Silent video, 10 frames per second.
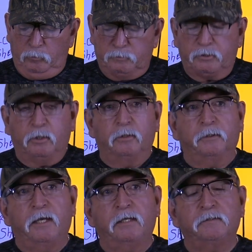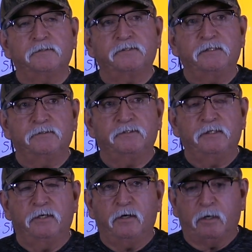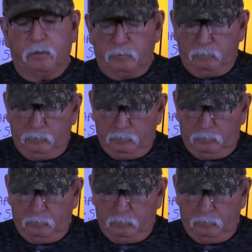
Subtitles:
It was called NCCER.